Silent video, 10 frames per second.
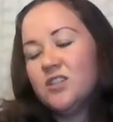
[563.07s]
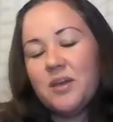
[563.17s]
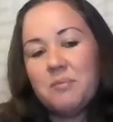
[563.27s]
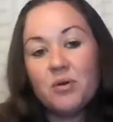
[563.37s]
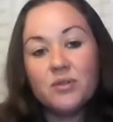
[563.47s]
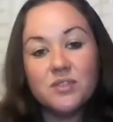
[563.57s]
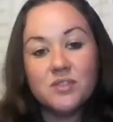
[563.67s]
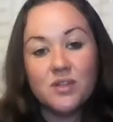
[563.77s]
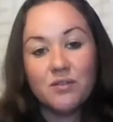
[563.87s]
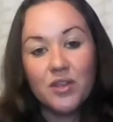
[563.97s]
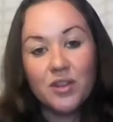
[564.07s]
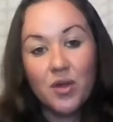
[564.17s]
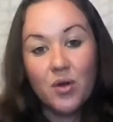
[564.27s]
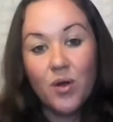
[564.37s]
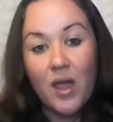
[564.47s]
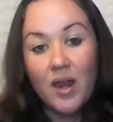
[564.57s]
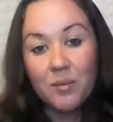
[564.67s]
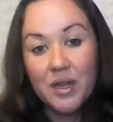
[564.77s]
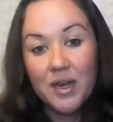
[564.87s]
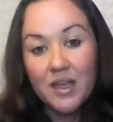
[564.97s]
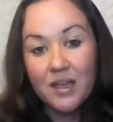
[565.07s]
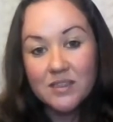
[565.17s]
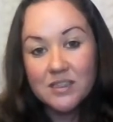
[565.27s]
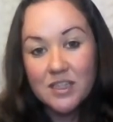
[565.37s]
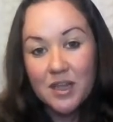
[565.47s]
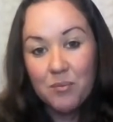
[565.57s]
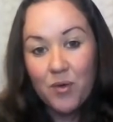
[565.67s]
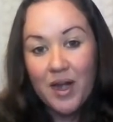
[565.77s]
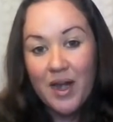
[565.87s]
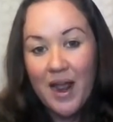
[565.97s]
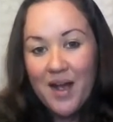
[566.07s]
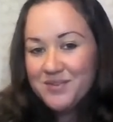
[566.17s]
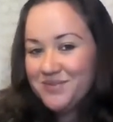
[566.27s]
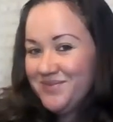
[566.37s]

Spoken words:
They both deserve it though, and I'm gonna give it to them right now.